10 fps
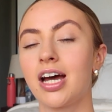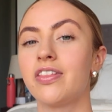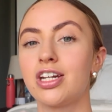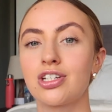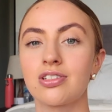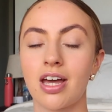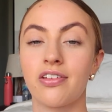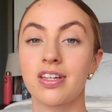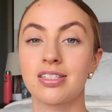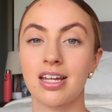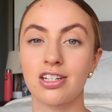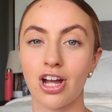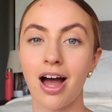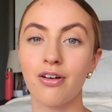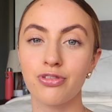and then do Southeast
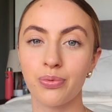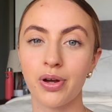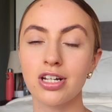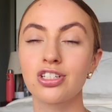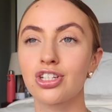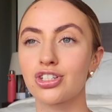Asia afterwards.